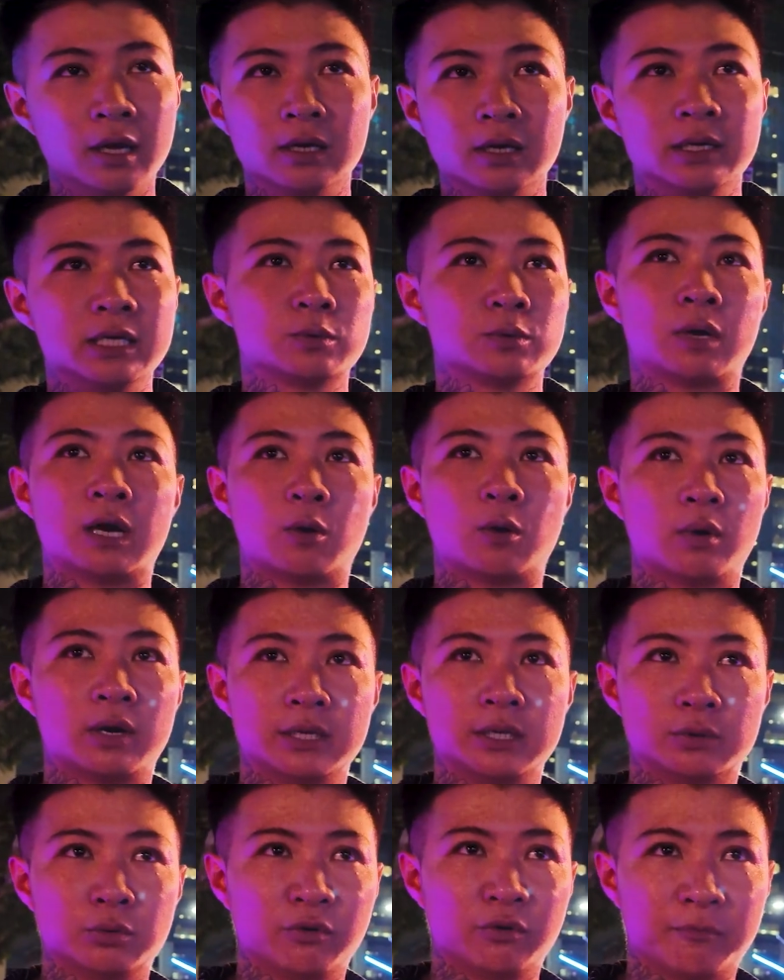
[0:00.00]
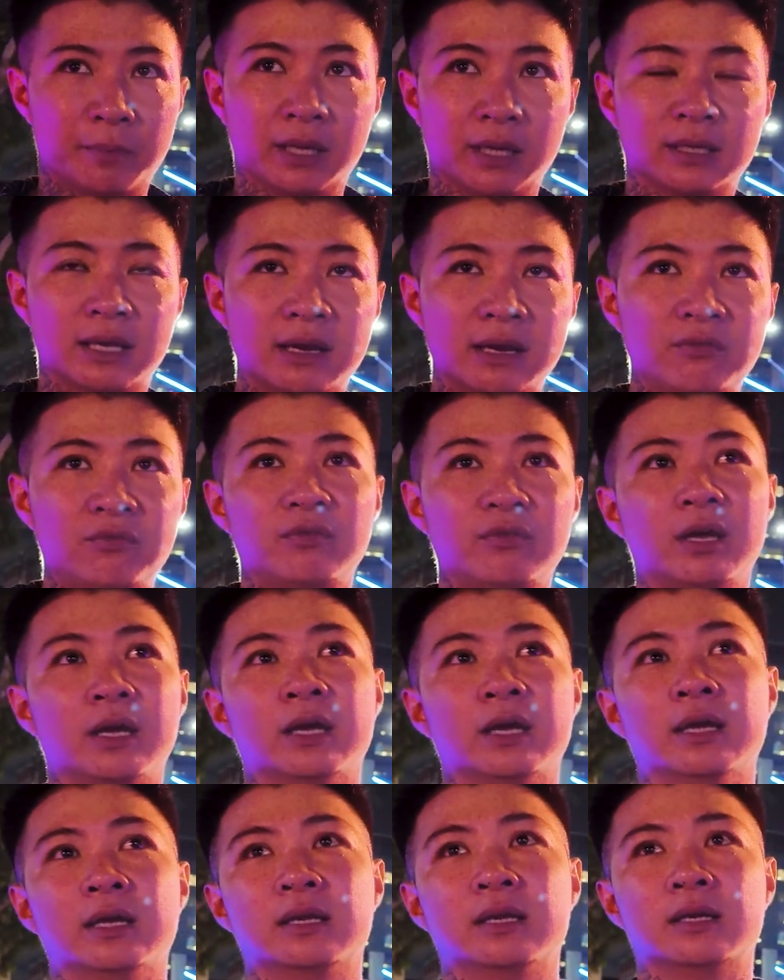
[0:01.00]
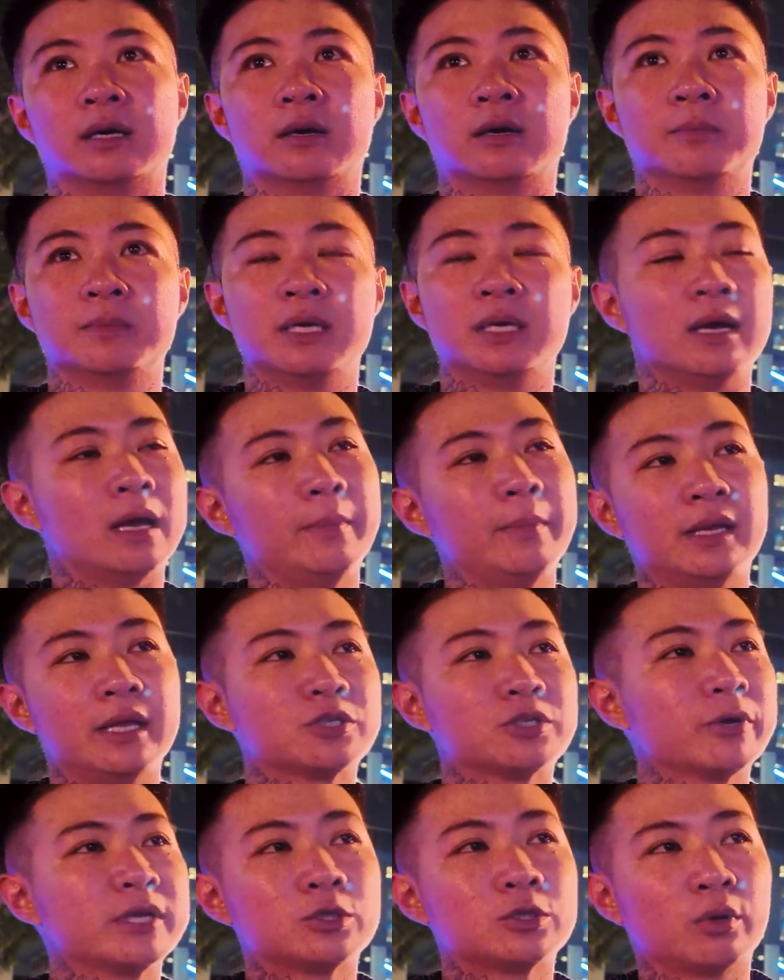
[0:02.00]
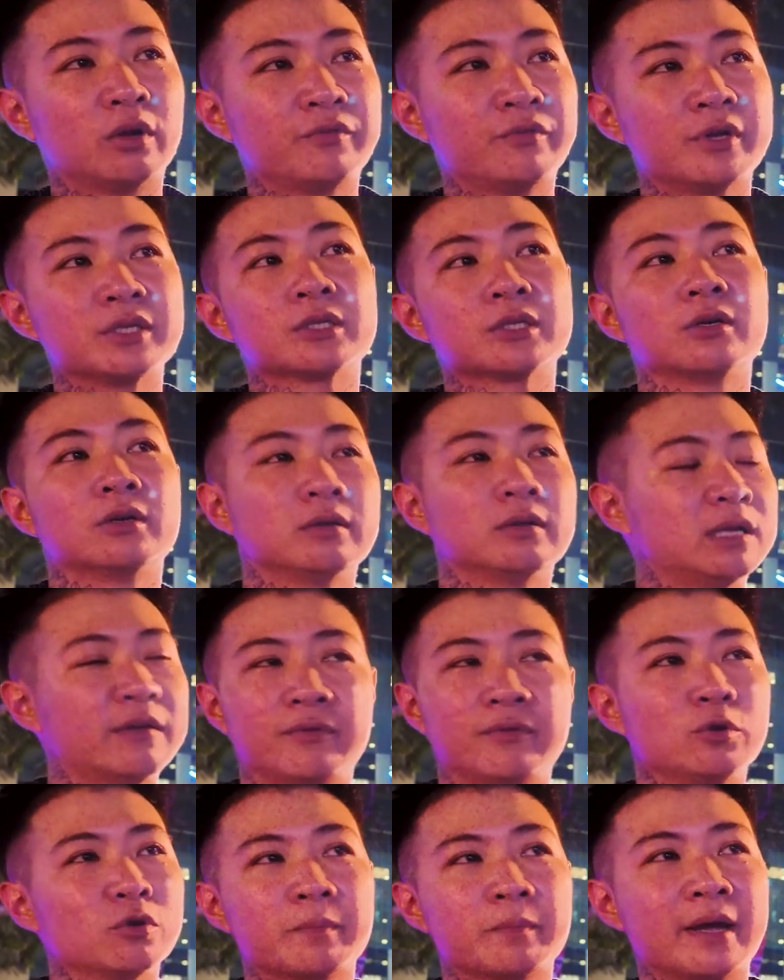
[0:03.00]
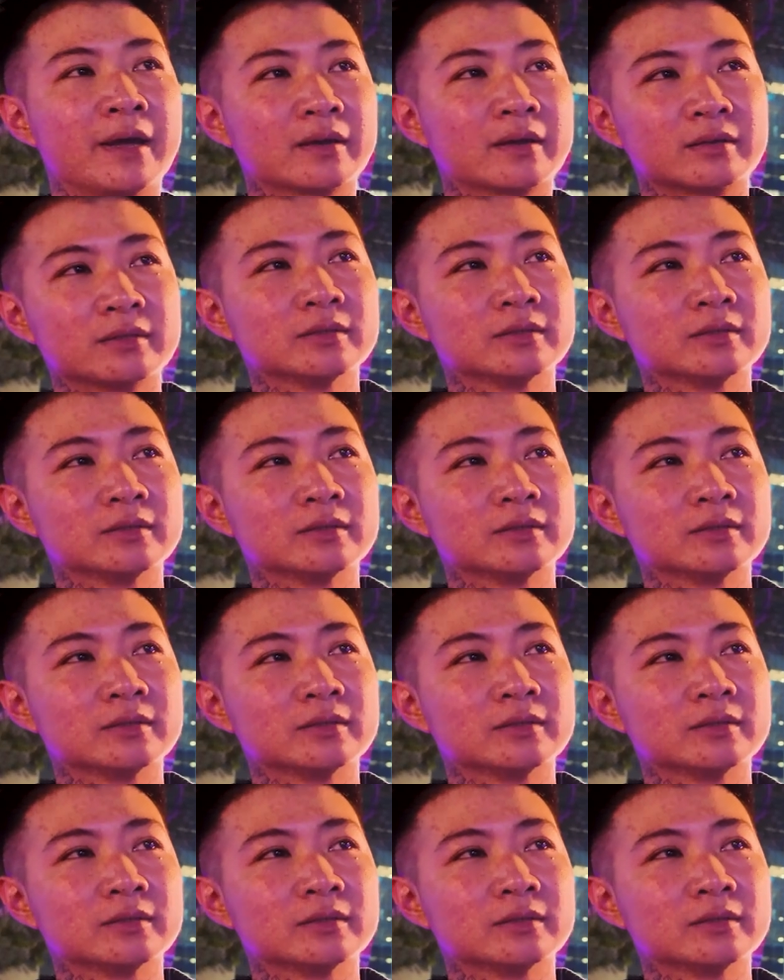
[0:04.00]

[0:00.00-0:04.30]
This is what I want to do with my life. And I made that choice 12 years ago. Never looked back.